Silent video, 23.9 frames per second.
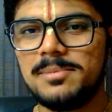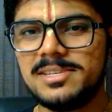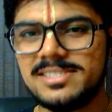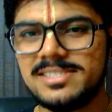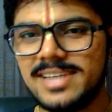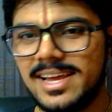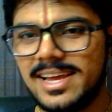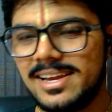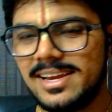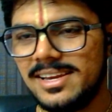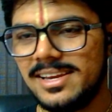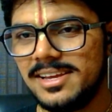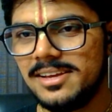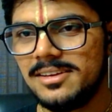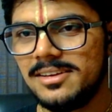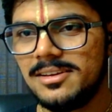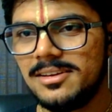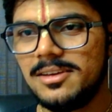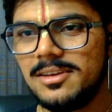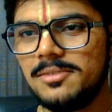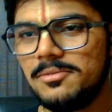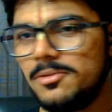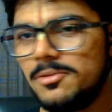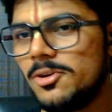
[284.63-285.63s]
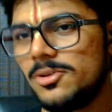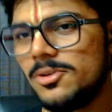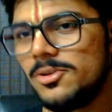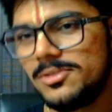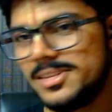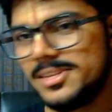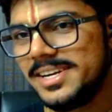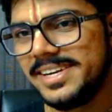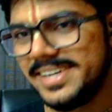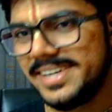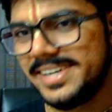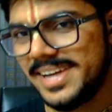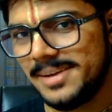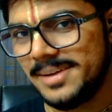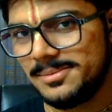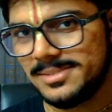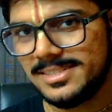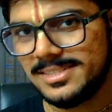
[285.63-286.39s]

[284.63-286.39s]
stack layer for 3 times.